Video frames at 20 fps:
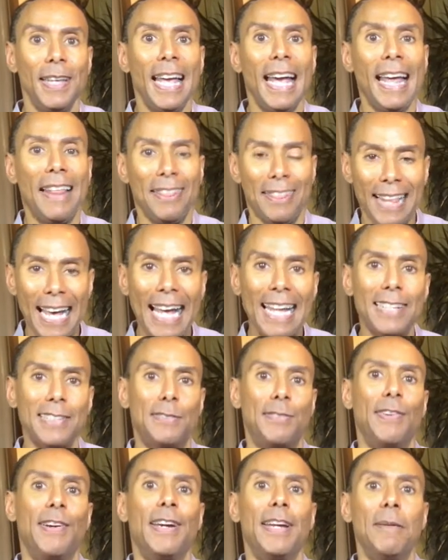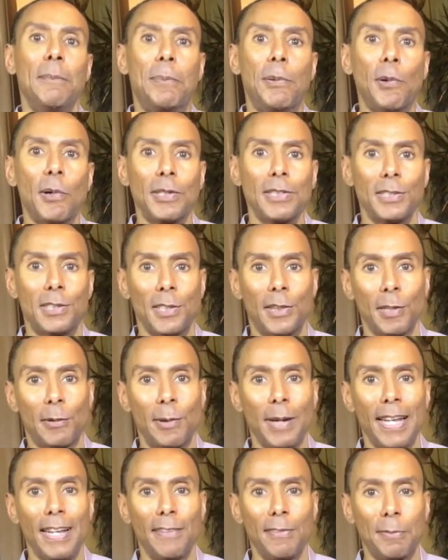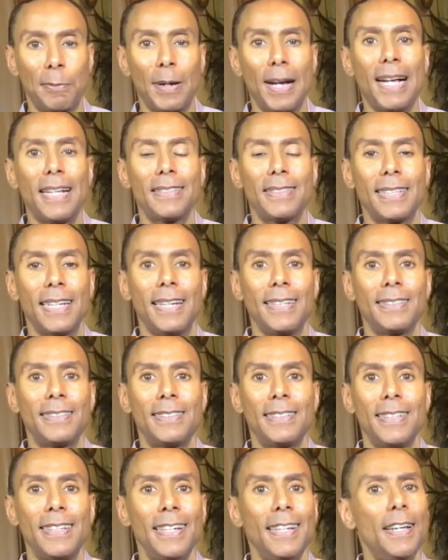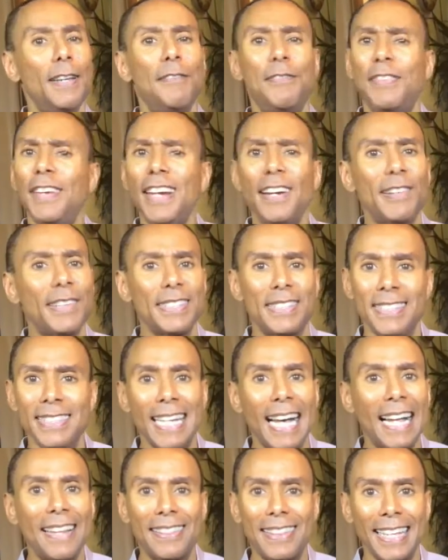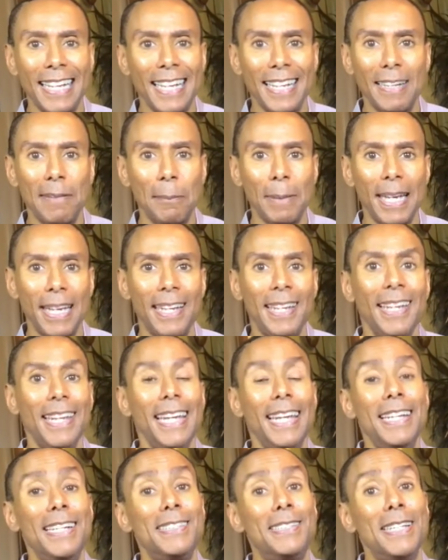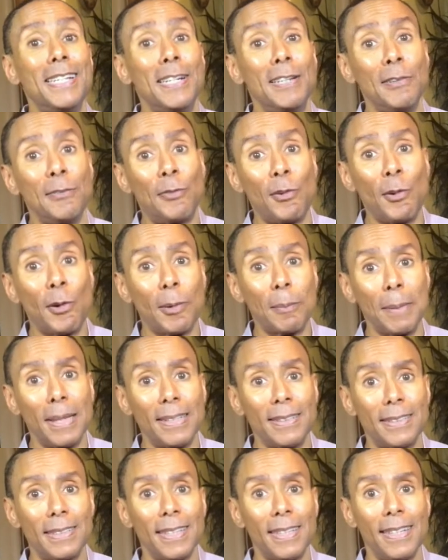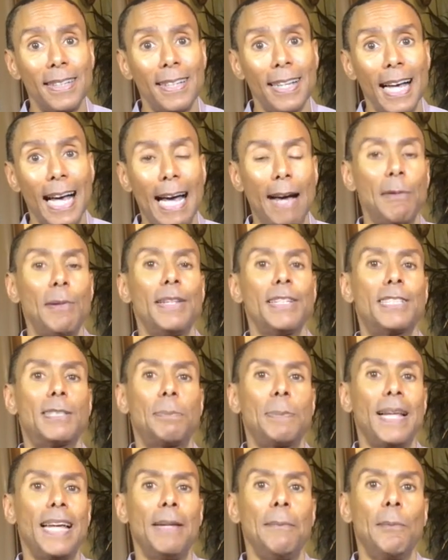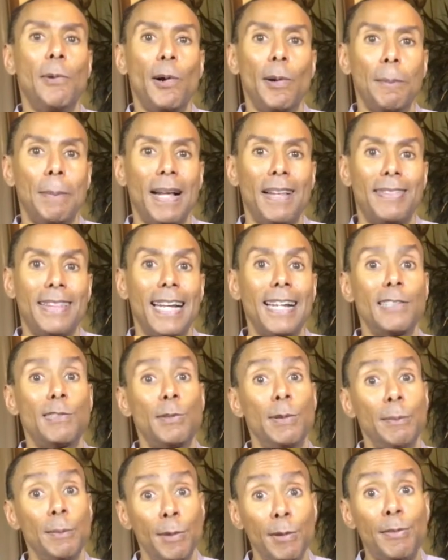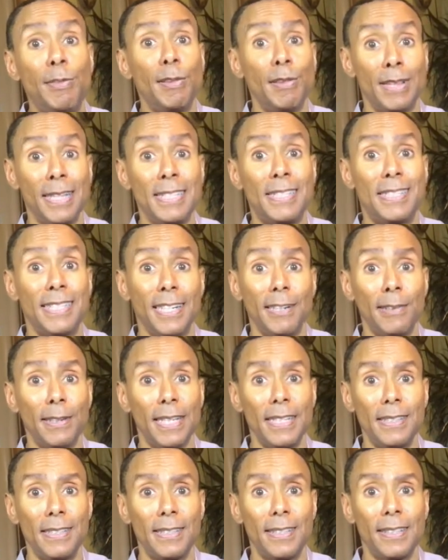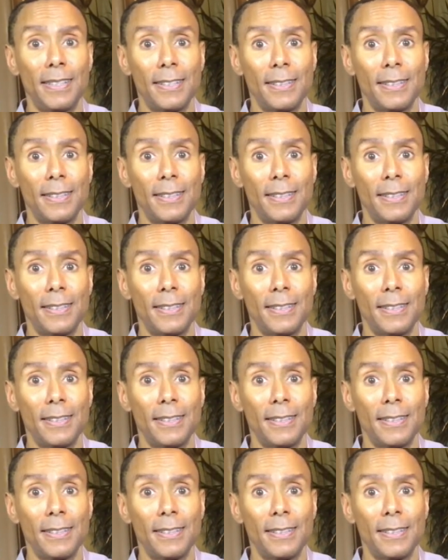and that is very important to the creative process. Fear is not the enemy, it is an informant. I will explain more about that as we move through this series.